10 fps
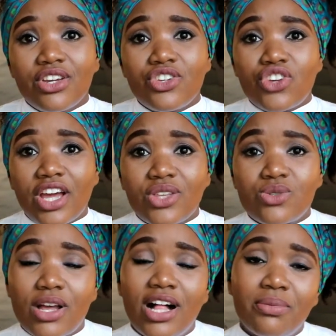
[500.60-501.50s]
trying
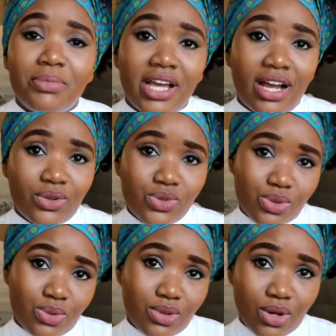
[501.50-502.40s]
to help me out
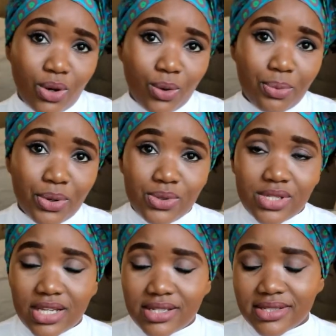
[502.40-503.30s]
through the whole
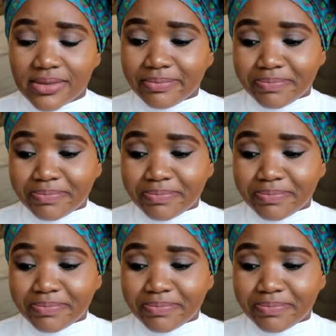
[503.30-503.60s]
process.